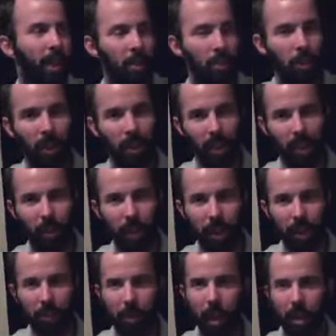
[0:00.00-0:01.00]
That's running on your
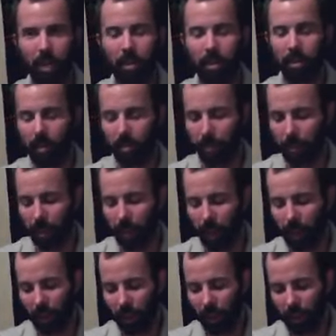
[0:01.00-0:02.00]
Xbox.
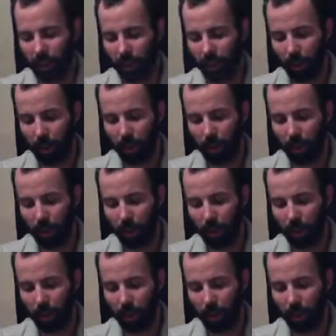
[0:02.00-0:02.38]
So